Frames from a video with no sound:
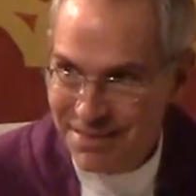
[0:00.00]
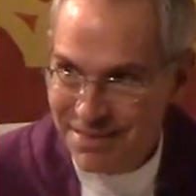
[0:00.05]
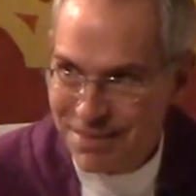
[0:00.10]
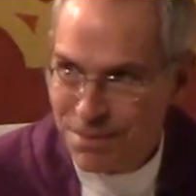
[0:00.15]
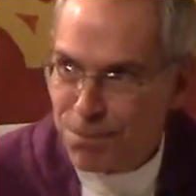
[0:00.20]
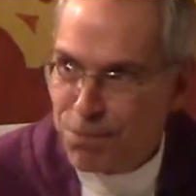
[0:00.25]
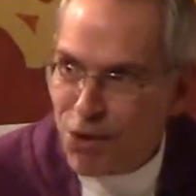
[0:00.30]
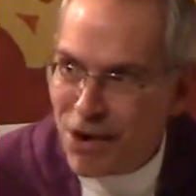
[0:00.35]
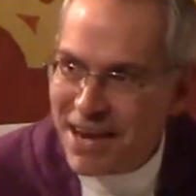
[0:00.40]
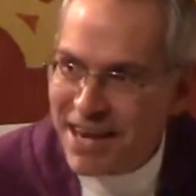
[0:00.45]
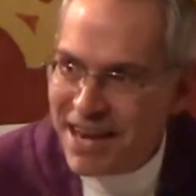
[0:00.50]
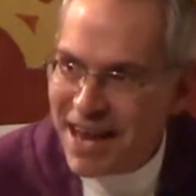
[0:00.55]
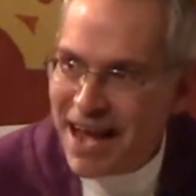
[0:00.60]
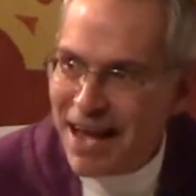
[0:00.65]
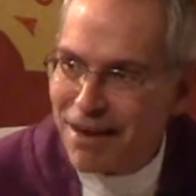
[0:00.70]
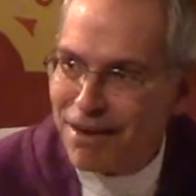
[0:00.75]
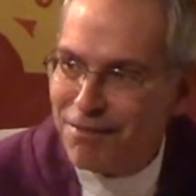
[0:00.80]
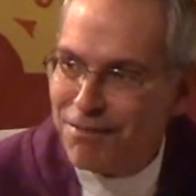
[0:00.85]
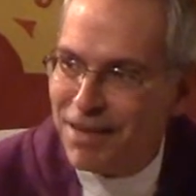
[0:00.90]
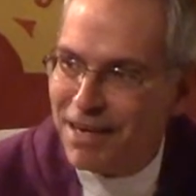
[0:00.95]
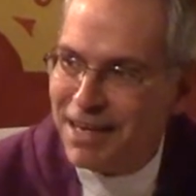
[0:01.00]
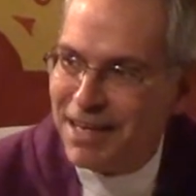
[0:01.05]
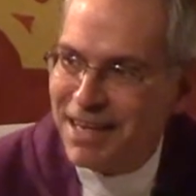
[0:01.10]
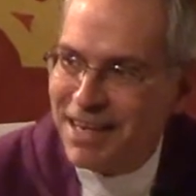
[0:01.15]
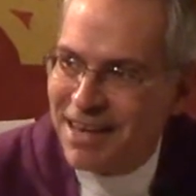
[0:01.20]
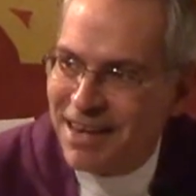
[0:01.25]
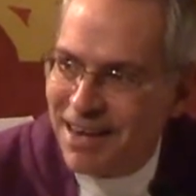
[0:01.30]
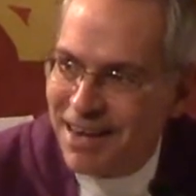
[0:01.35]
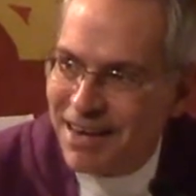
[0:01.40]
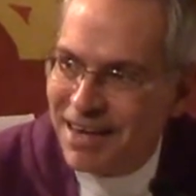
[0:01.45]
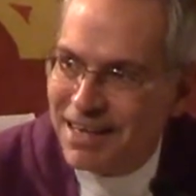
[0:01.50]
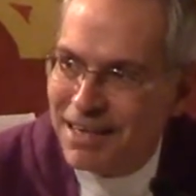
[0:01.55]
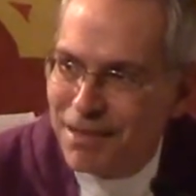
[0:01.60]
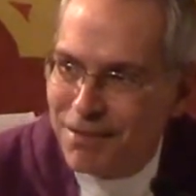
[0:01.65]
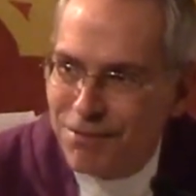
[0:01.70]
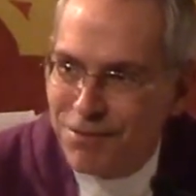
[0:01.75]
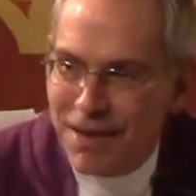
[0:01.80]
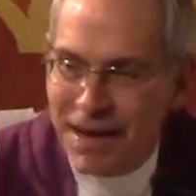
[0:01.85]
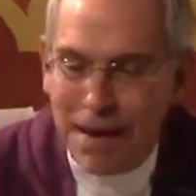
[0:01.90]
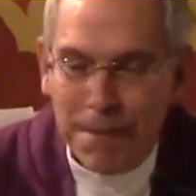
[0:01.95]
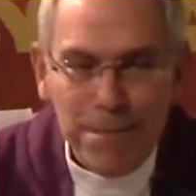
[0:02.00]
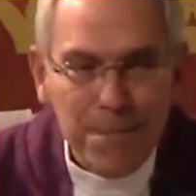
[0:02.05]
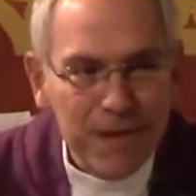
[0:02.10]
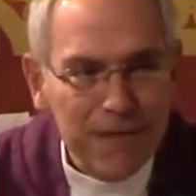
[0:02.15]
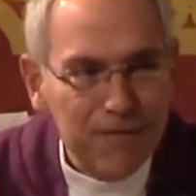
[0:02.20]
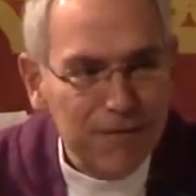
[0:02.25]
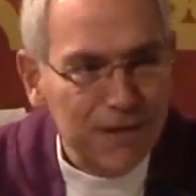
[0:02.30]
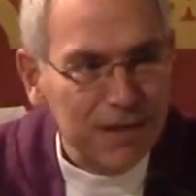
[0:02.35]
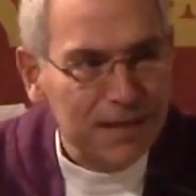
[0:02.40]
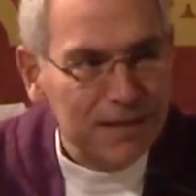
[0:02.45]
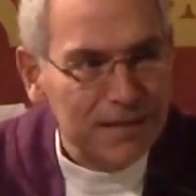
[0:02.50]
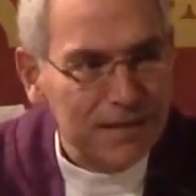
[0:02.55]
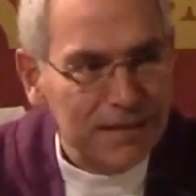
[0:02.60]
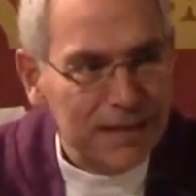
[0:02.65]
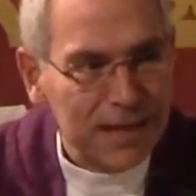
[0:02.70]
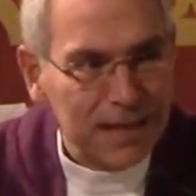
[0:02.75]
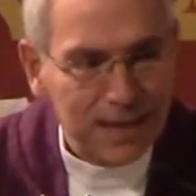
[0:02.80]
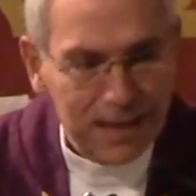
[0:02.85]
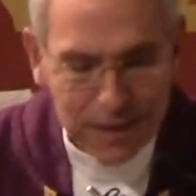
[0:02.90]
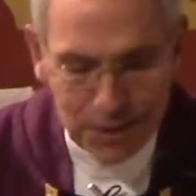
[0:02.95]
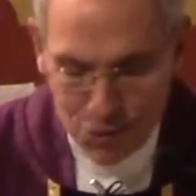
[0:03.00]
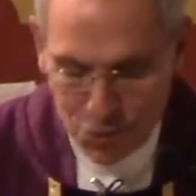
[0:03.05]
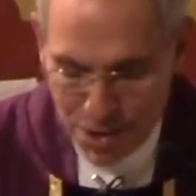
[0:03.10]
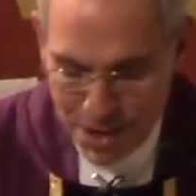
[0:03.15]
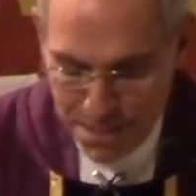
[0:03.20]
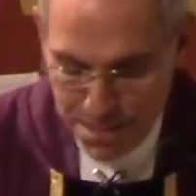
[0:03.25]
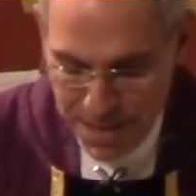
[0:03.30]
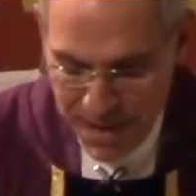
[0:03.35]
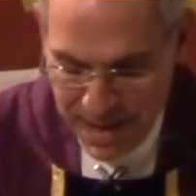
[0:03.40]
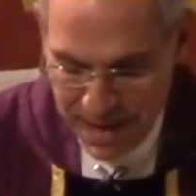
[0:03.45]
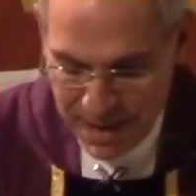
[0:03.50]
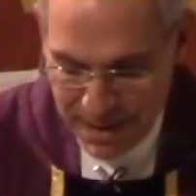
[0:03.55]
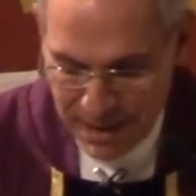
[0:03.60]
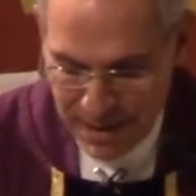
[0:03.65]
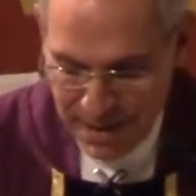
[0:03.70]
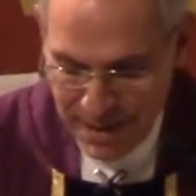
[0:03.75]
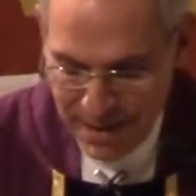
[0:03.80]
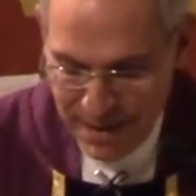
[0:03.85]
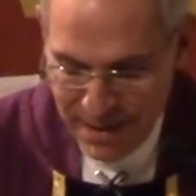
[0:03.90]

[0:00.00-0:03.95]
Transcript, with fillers: to break out of any kind of ambivalence that can creep in.